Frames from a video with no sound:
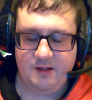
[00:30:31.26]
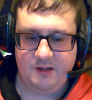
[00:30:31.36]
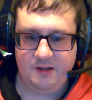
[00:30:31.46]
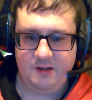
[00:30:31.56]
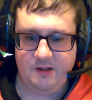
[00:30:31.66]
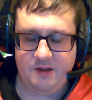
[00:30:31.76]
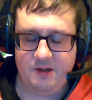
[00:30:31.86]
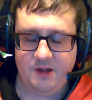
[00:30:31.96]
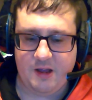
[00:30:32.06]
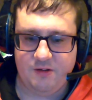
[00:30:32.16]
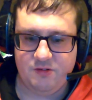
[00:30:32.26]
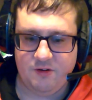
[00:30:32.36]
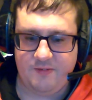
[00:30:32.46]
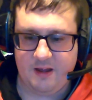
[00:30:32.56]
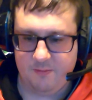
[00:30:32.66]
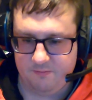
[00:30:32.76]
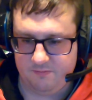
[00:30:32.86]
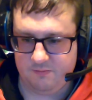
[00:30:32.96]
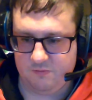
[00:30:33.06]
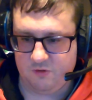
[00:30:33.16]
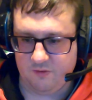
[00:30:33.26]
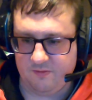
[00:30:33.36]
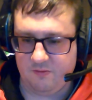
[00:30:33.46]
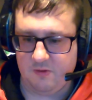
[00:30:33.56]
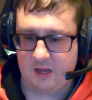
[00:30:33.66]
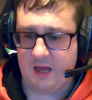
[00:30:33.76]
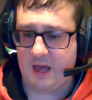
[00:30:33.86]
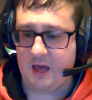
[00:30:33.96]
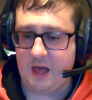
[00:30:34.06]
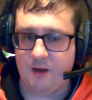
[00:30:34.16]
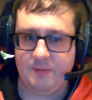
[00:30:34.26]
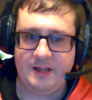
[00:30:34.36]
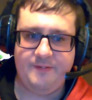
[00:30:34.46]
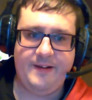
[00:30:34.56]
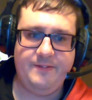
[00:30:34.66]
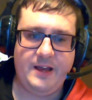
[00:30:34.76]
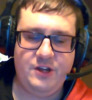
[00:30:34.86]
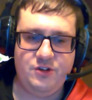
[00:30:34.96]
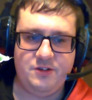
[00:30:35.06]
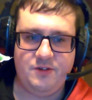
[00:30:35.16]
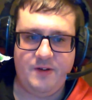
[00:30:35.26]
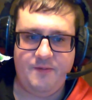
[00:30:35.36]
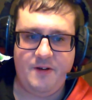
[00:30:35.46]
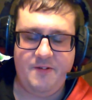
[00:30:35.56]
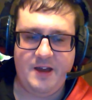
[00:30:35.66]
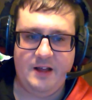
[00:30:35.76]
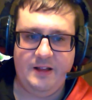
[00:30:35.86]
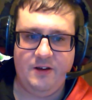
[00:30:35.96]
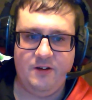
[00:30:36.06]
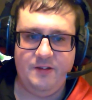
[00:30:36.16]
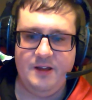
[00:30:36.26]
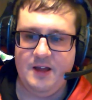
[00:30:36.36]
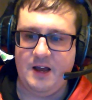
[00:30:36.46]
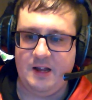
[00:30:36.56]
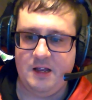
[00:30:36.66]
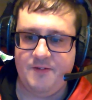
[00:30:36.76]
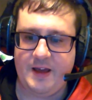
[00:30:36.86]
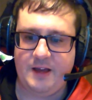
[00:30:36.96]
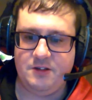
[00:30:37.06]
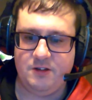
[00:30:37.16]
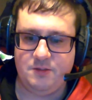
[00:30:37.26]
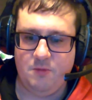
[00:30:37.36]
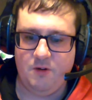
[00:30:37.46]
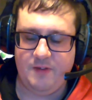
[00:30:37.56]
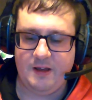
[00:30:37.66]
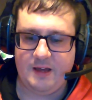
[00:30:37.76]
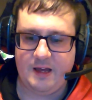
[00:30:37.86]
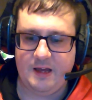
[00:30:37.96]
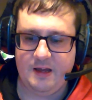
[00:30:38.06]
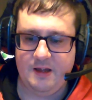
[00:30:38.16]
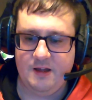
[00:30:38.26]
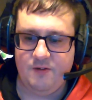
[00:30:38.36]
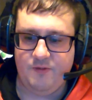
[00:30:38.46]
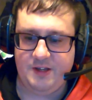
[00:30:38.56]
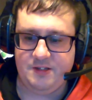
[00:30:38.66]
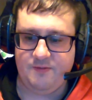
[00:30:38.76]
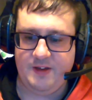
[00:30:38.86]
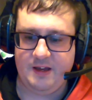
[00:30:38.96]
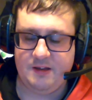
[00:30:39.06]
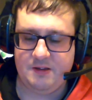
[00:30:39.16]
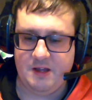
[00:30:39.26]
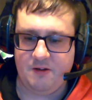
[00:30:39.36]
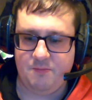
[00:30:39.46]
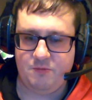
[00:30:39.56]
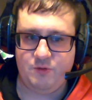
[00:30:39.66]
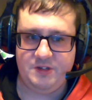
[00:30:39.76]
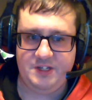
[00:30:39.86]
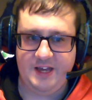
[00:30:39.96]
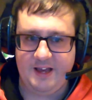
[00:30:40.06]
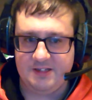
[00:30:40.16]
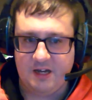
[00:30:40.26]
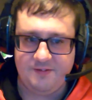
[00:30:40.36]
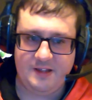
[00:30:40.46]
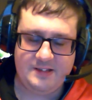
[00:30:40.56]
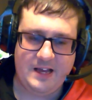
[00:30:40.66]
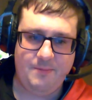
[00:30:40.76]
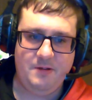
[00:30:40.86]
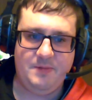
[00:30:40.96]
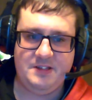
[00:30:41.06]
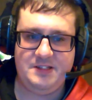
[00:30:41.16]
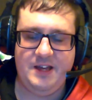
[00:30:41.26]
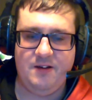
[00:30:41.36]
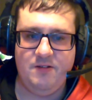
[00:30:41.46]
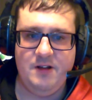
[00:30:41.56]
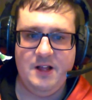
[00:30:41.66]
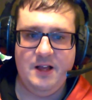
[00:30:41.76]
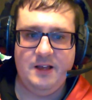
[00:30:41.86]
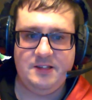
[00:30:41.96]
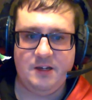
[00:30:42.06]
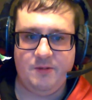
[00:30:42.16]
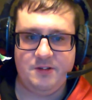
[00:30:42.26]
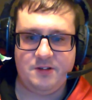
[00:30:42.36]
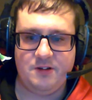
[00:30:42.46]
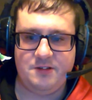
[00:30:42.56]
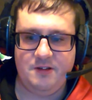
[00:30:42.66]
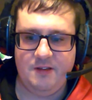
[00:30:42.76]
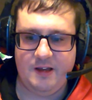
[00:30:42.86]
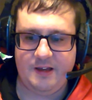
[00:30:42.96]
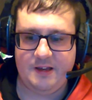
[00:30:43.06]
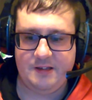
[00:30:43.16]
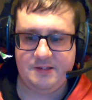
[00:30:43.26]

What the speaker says: you know, sort of helped lay the foundations to it very early on. I know reggaeton's more of like a recent thing, you know, 20 years after this happened, but still, someone's got to like